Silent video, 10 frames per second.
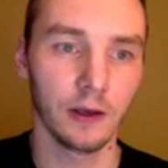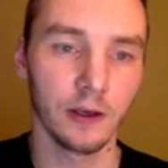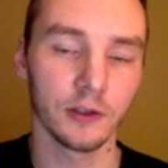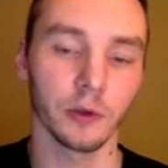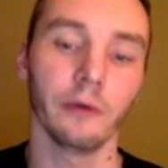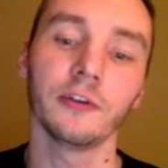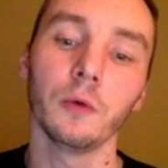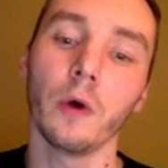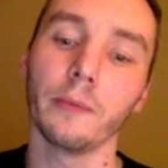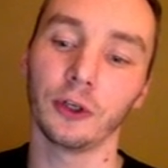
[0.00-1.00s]
So obviously we
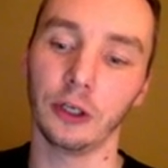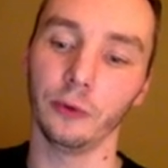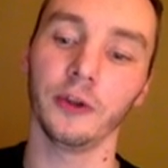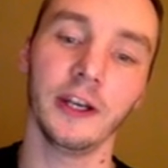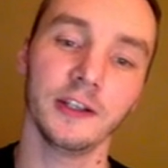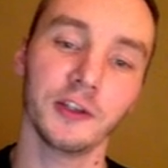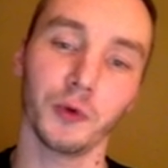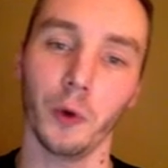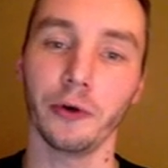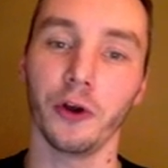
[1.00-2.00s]
won't be able to load the data, so we
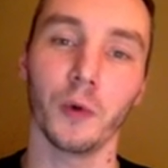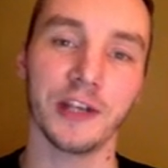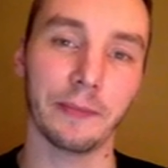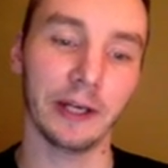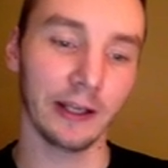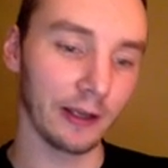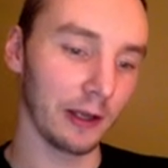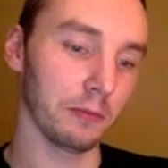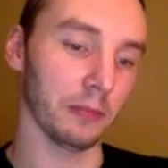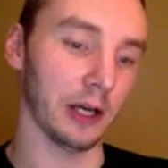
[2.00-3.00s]
won't know what's happening,
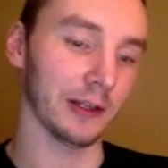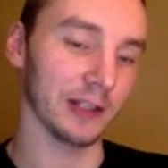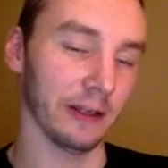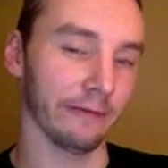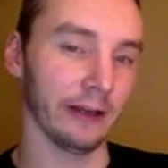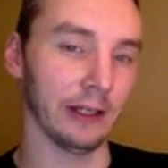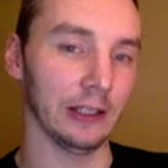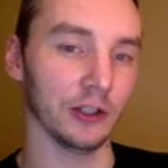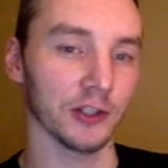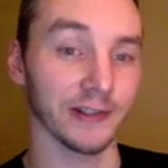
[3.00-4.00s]
but if I
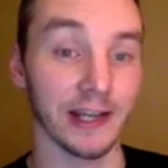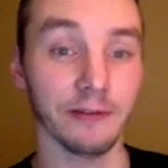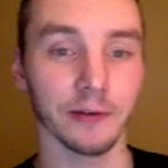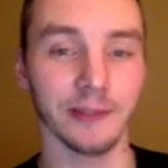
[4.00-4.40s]
just save some